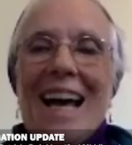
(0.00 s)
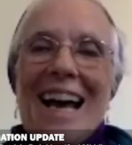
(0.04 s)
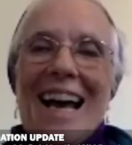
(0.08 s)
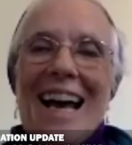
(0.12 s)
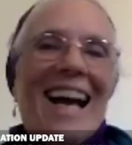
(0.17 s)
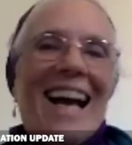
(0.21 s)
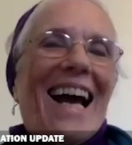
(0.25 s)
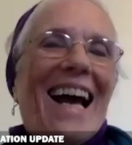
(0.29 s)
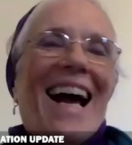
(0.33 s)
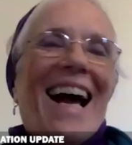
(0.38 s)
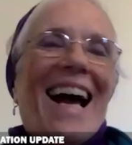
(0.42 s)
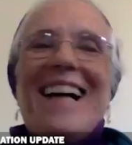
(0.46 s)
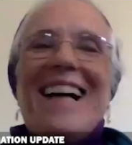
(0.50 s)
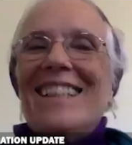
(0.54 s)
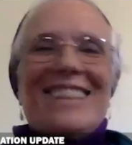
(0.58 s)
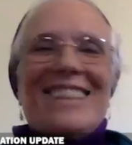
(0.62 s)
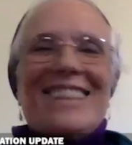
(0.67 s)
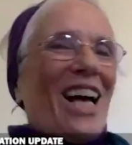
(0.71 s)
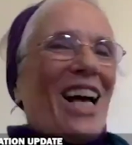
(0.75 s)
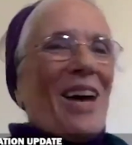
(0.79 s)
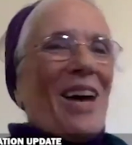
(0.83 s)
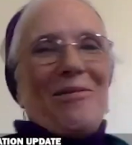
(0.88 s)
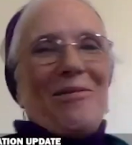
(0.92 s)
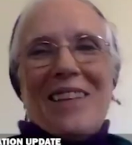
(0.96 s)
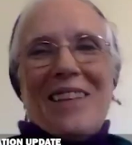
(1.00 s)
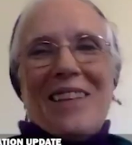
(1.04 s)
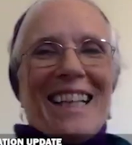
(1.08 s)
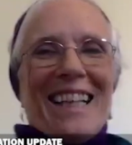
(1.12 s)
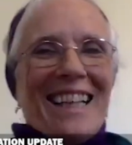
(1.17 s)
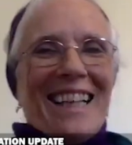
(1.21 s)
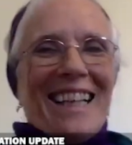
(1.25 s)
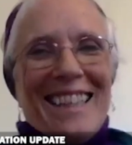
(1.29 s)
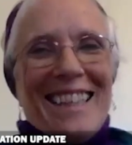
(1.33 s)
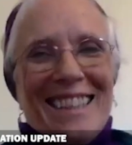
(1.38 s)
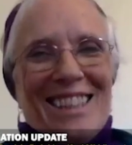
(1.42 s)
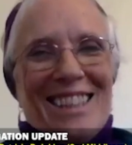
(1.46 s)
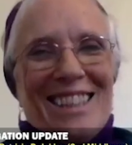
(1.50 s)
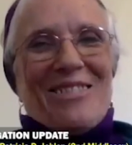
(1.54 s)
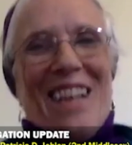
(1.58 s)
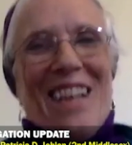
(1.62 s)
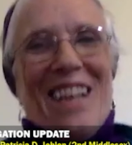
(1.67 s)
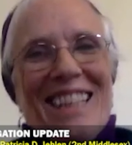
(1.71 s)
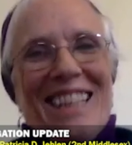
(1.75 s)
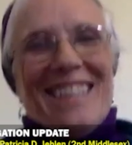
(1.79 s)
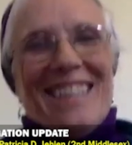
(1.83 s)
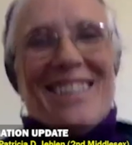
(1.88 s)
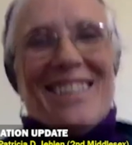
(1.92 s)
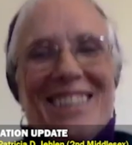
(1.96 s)
Uh, it's not me. It's
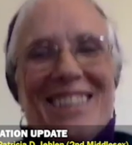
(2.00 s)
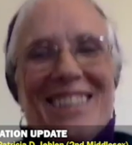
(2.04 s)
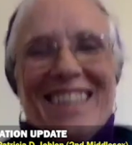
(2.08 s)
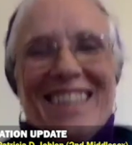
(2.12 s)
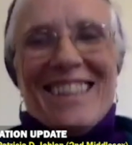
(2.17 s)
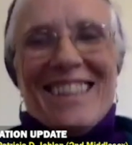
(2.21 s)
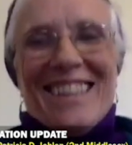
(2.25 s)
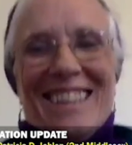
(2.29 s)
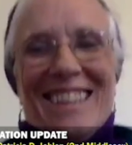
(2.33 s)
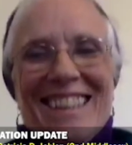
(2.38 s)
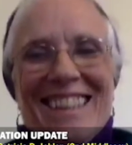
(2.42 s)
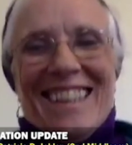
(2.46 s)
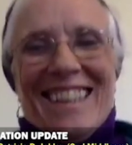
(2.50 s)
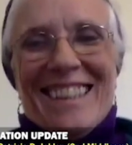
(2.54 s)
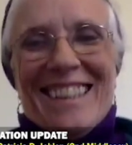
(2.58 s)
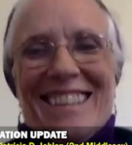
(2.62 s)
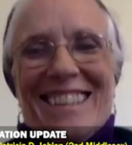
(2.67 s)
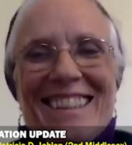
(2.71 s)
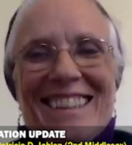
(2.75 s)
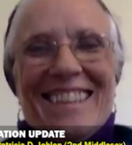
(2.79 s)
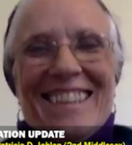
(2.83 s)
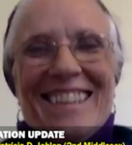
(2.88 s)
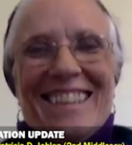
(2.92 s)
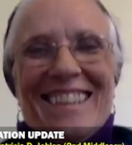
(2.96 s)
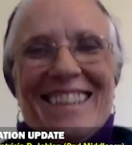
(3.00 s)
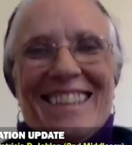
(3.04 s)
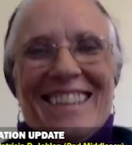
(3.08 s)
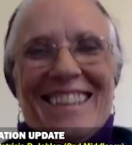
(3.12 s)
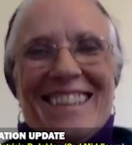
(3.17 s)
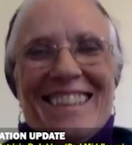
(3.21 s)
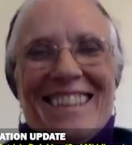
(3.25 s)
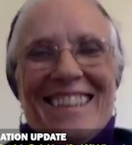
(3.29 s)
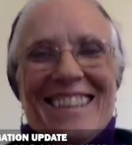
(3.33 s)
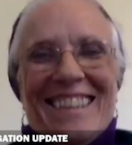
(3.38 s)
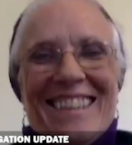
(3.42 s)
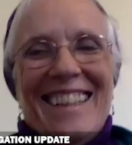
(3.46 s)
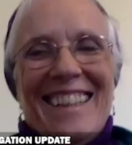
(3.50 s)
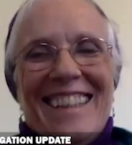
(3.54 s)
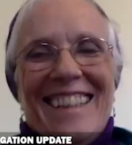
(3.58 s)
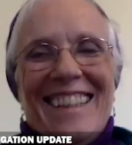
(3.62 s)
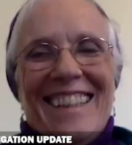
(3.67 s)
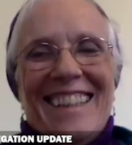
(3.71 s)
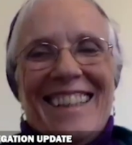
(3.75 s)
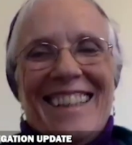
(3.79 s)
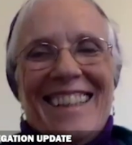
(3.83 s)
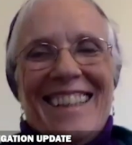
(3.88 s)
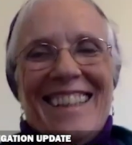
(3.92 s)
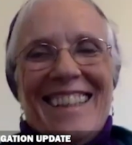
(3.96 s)
my internet connection. If,
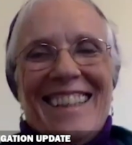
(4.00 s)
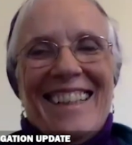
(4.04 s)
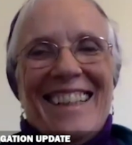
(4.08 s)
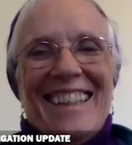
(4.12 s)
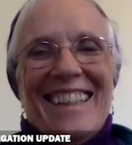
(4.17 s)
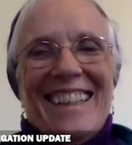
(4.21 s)
uh.